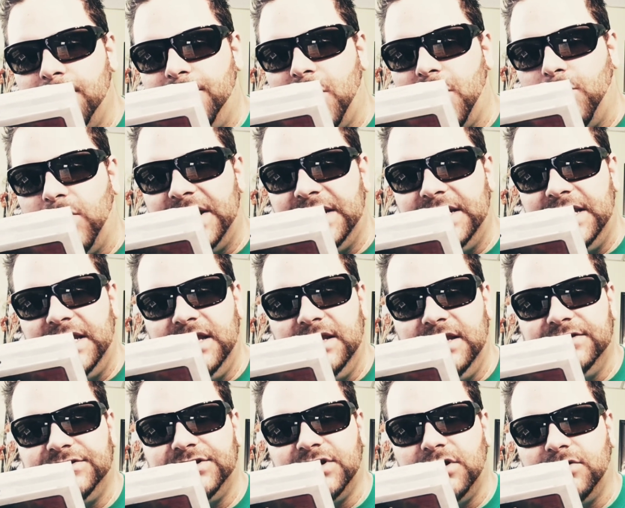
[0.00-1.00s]
But when
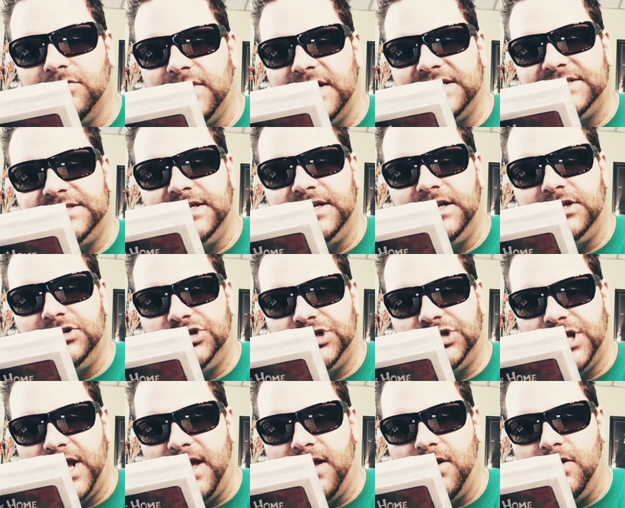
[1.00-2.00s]
he's arrested and
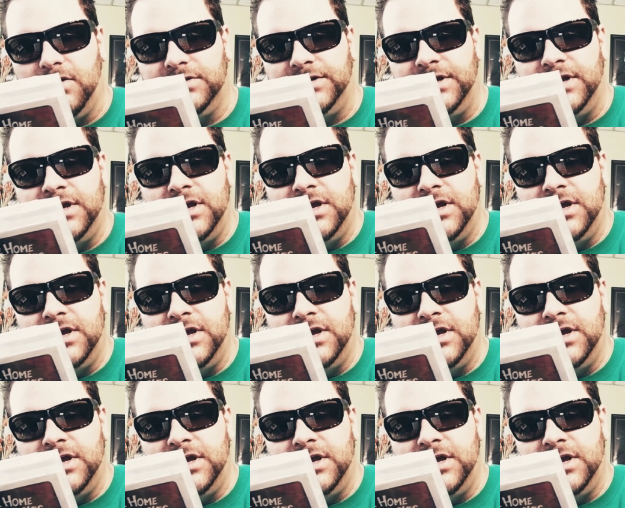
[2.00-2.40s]
jailed,